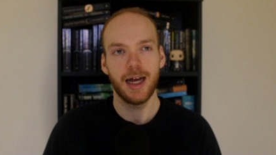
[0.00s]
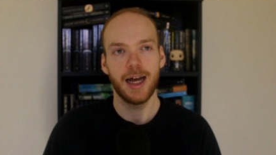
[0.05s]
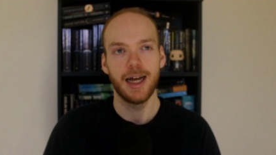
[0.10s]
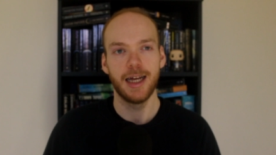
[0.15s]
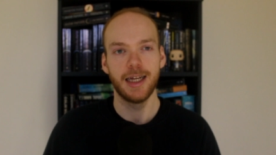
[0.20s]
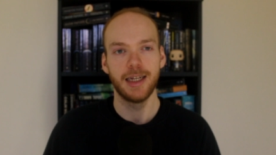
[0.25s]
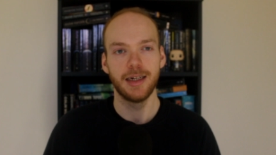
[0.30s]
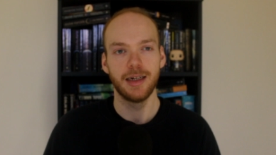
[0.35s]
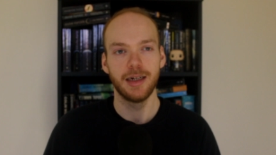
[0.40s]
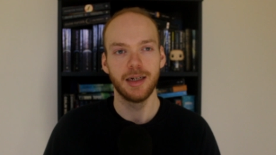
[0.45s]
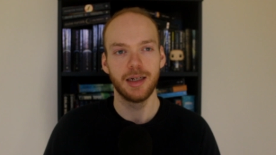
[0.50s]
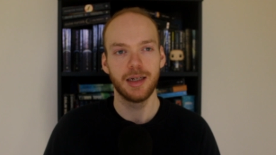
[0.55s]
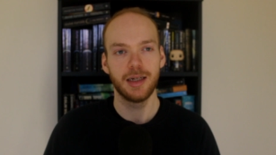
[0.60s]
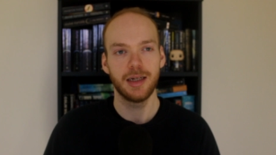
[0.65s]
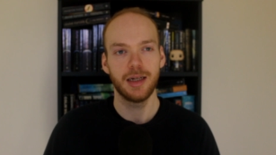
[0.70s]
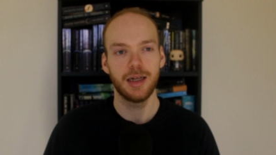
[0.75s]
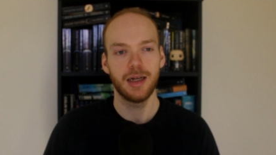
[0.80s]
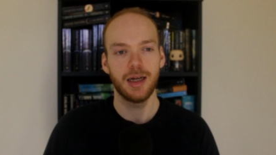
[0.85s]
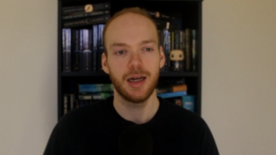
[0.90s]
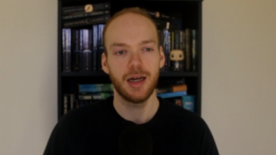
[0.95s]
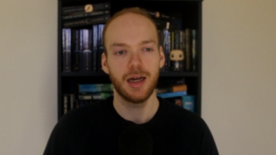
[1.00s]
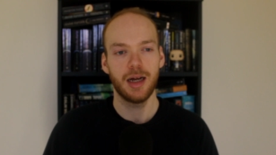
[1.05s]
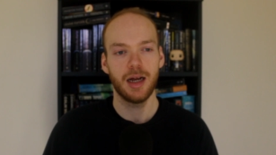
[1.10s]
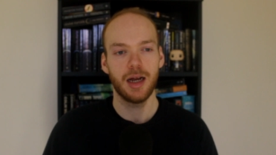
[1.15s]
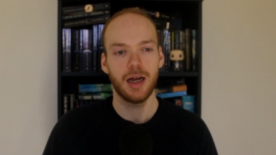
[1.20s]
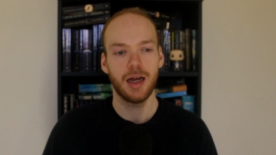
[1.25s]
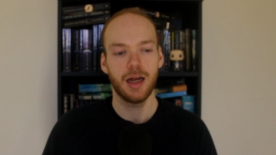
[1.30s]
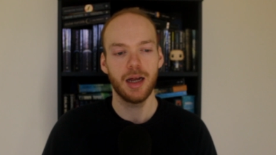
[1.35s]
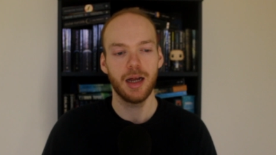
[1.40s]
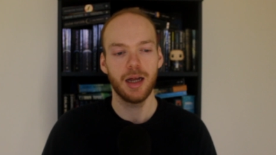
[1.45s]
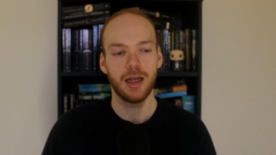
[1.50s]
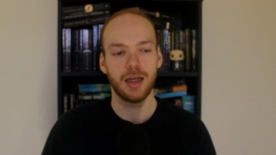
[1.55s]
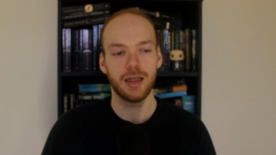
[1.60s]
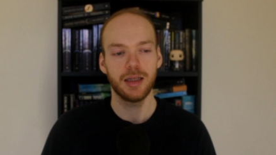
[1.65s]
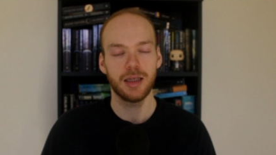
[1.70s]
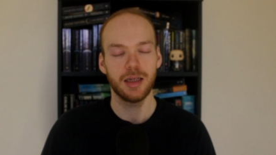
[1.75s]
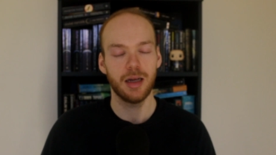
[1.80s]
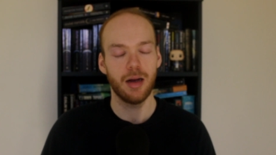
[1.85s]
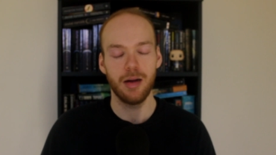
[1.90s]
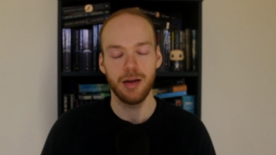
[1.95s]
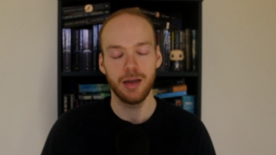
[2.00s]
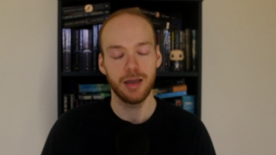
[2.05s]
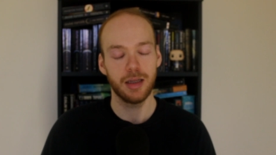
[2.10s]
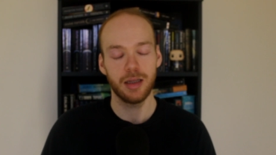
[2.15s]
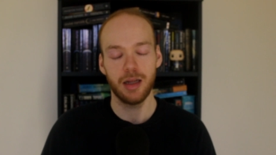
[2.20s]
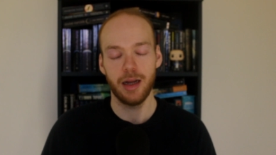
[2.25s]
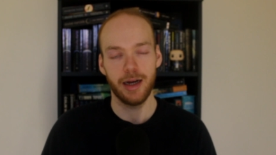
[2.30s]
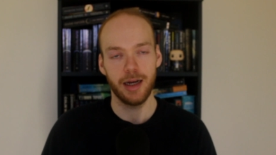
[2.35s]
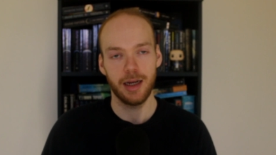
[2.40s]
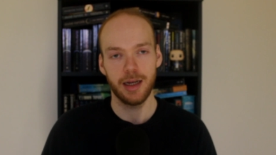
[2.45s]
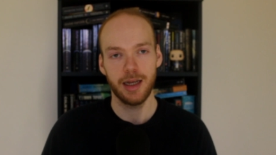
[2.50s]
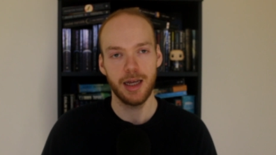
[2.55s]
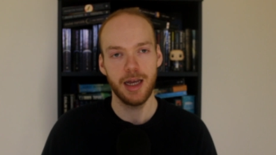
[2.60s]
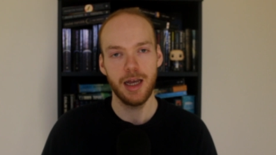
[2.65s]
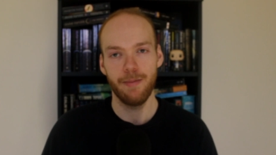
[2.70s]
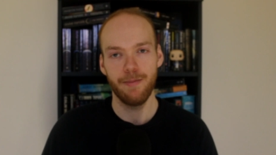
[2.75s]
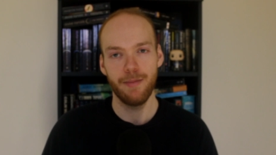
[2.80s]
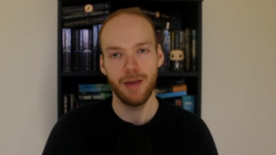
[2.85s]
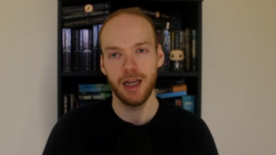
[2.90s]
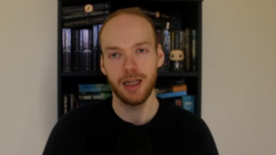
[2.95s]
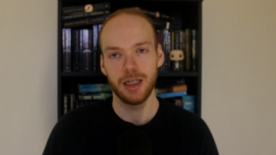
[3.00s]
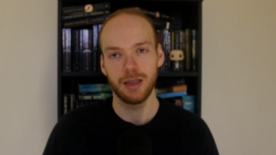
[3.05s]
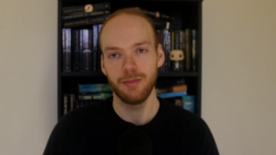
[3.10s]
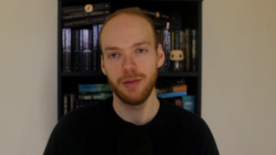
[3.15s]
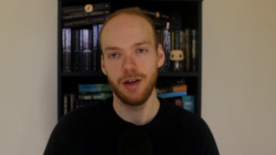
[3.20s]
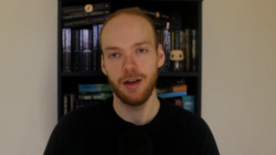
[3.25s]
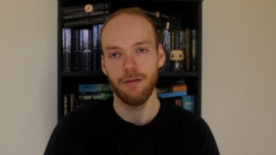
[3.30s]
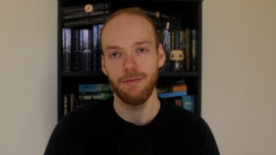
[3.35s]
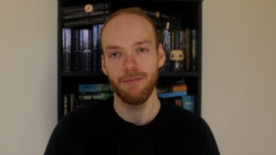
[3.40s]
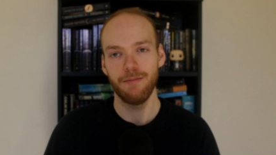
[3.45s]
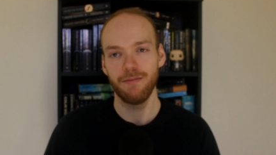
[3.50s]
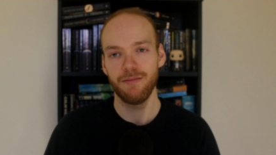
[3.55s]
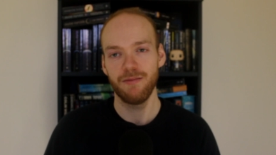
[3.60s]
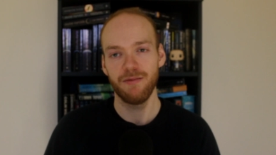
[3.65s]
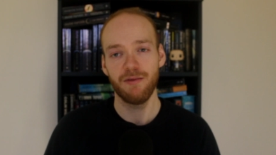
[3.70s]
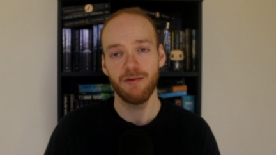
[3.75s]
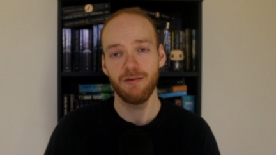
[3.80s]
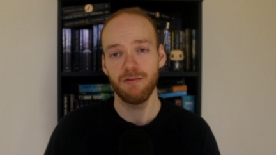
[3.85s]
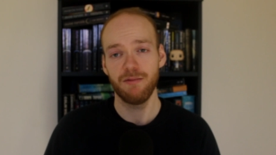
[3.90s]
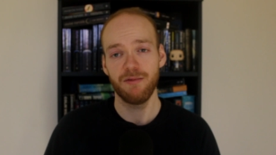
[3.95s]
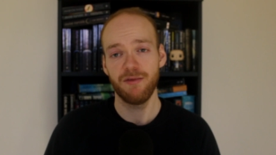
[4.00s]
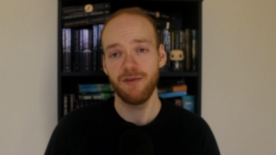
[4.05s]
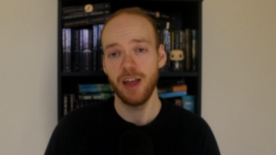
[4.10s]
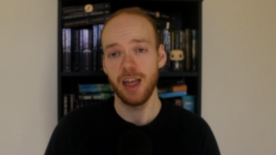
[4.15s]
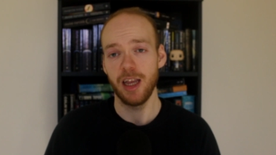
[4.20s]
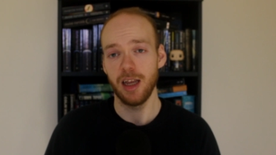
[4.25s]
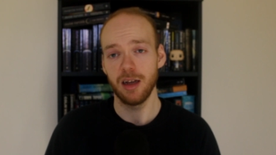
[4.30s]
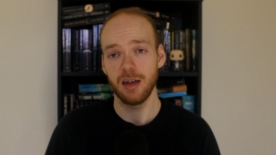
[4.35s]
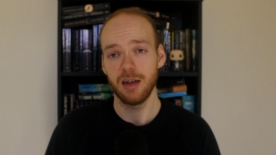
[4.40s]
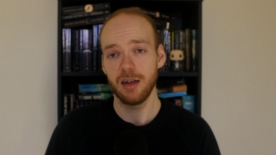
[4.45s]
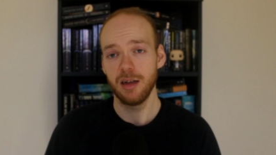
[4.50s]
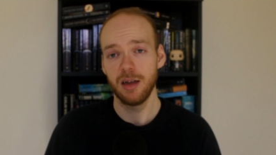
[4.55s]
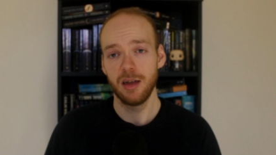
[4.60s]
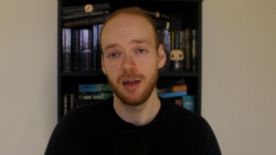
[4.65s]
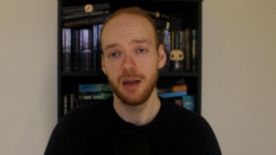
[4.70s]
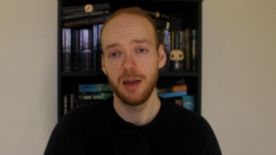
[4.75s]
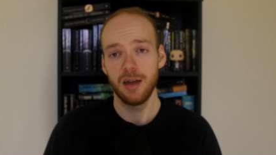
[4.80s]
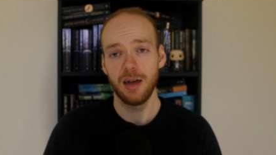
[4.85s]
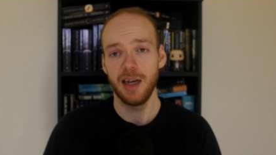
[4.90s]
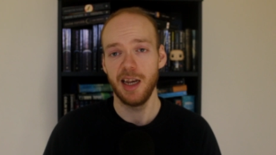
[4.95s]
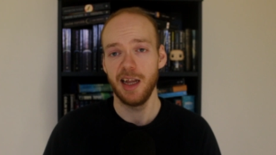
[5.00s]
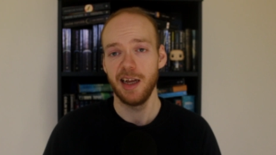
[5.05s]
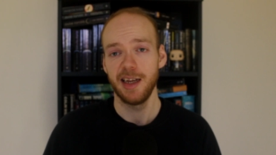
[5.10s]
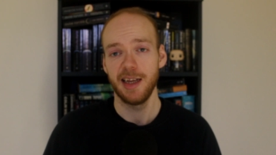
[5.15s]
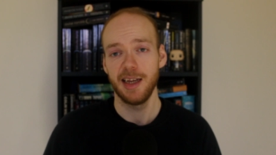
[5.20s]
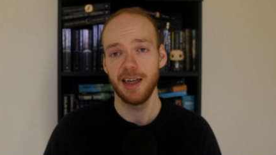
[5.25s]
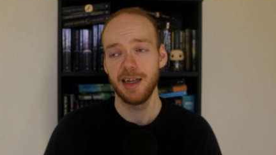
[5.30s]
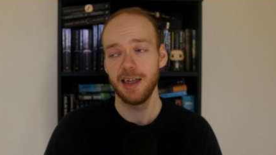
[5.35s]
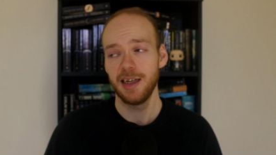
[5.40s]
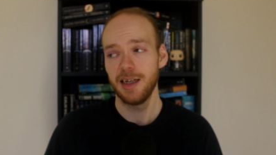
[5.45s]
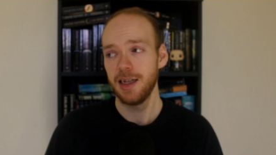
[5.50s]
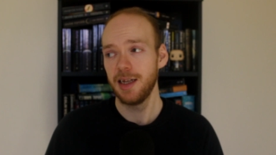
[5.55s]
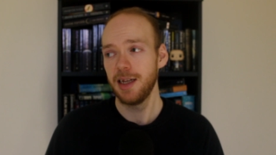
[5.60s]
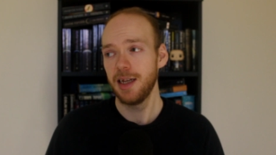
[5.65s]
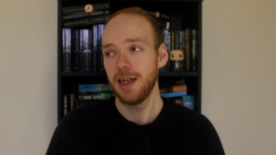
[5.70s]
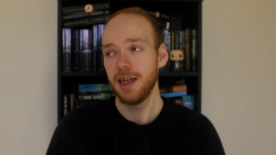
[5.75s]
And so like, it makes me think, like,